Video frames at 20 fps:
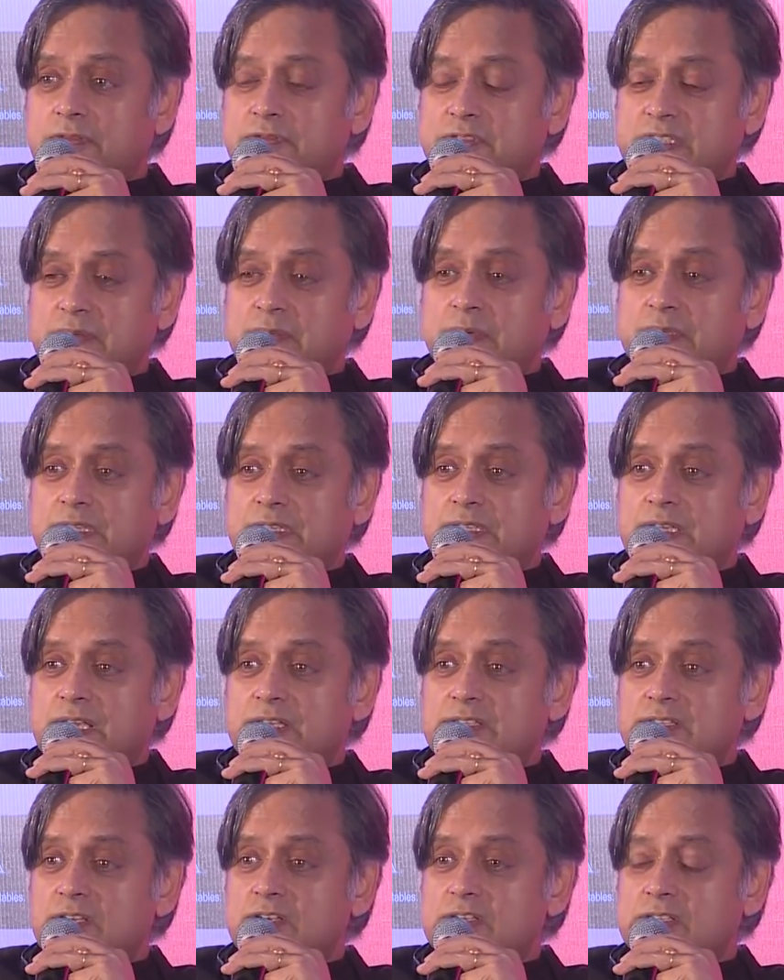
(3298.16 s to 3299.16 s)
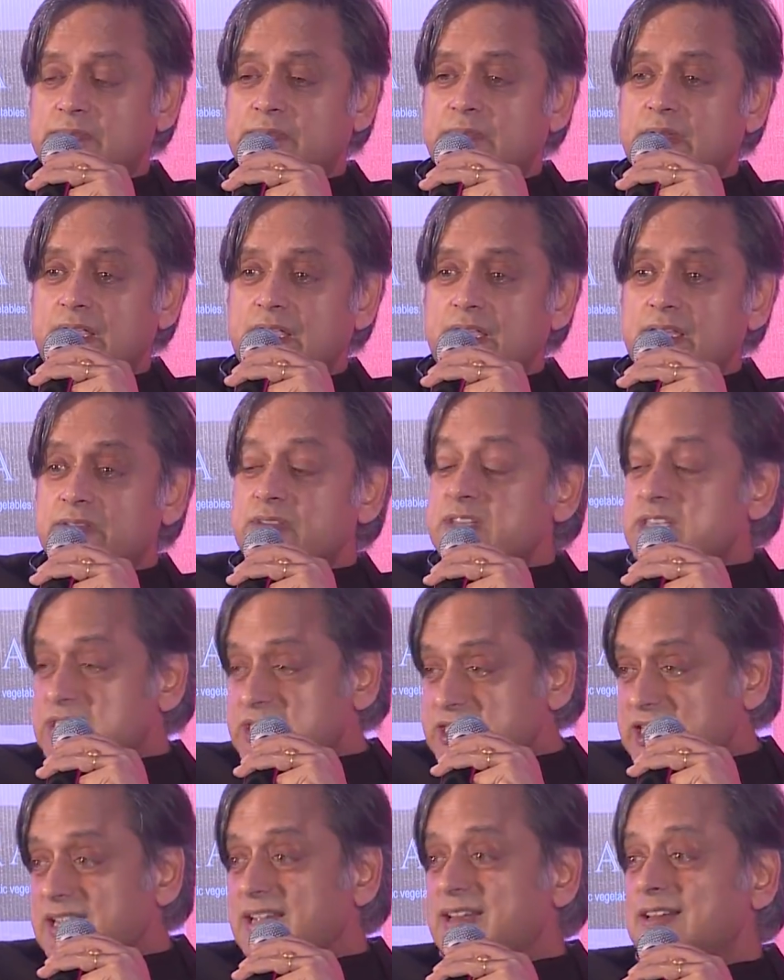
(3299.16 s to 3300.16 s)
demonetization, the
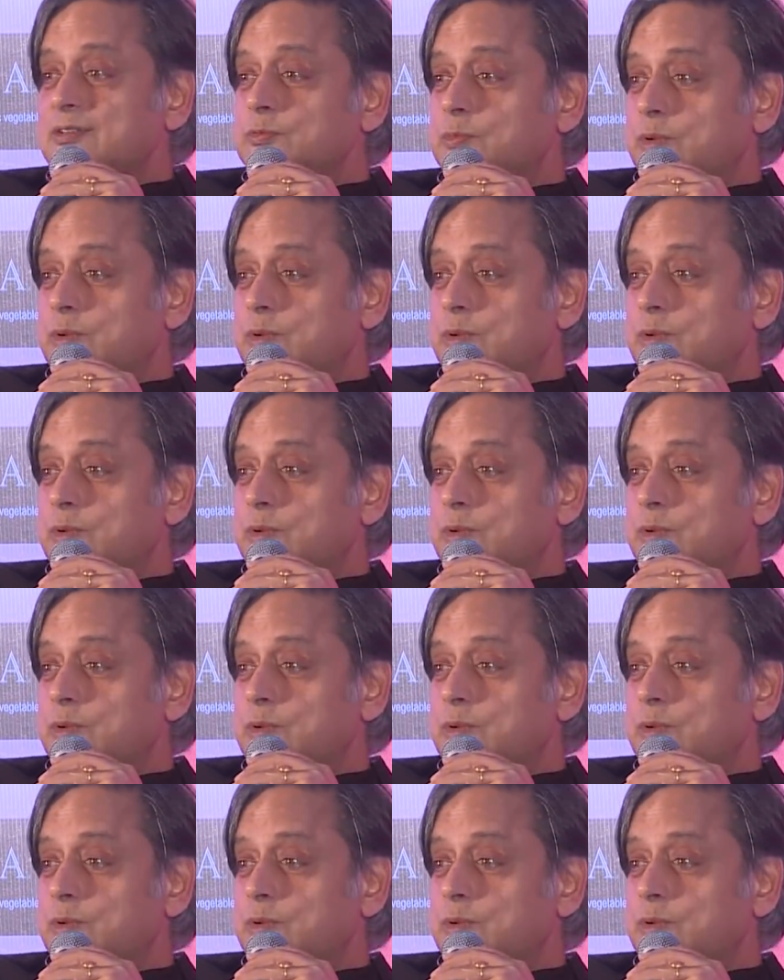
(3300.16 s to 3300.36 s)
single